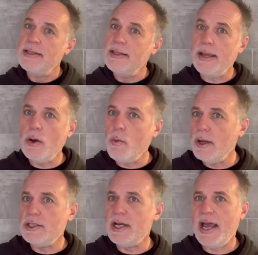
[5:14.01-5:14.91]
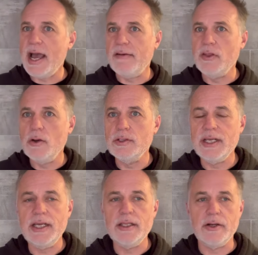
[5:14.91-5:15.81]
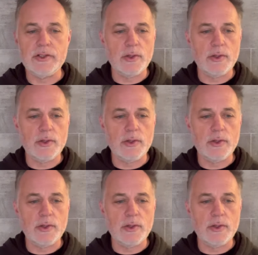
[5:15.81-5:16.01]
They don't want you to have those either.